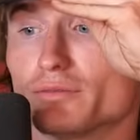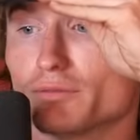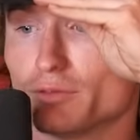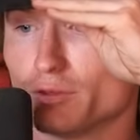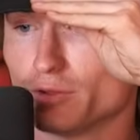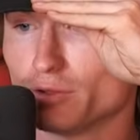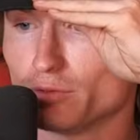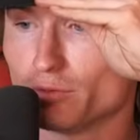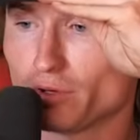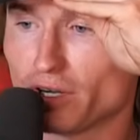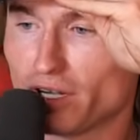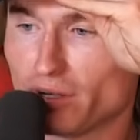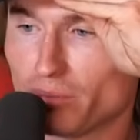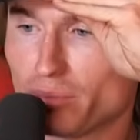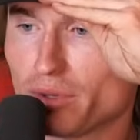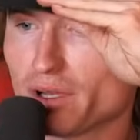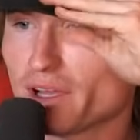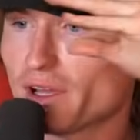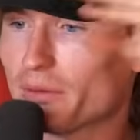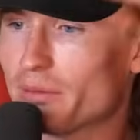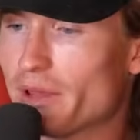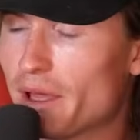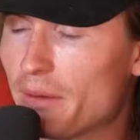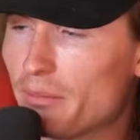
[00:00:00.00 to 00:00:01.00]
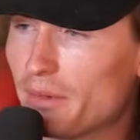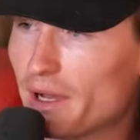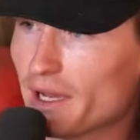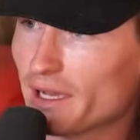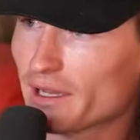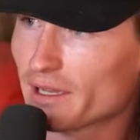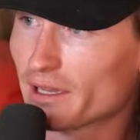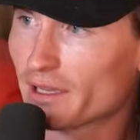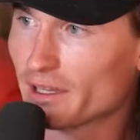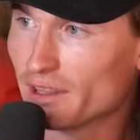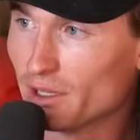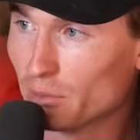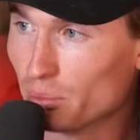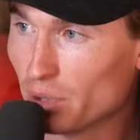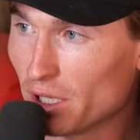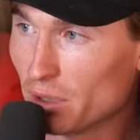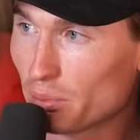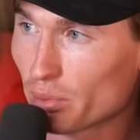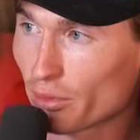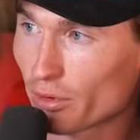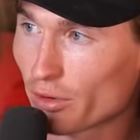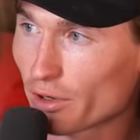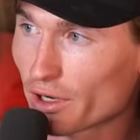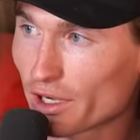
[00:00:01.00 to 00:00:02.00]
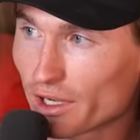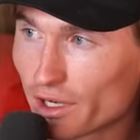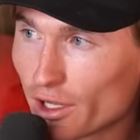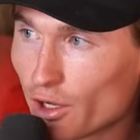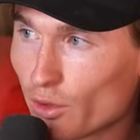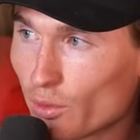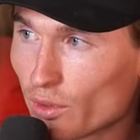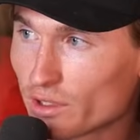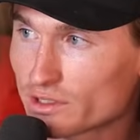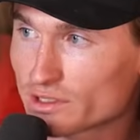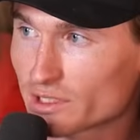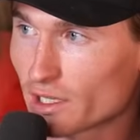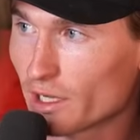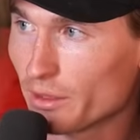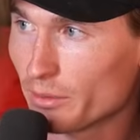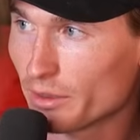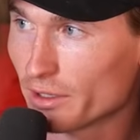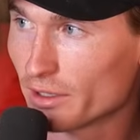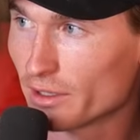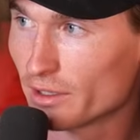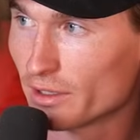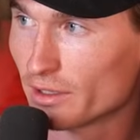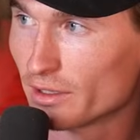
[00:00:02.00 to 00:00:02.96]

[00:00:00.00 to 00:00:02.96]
You ready to pick up that mic? The people already know what's coming.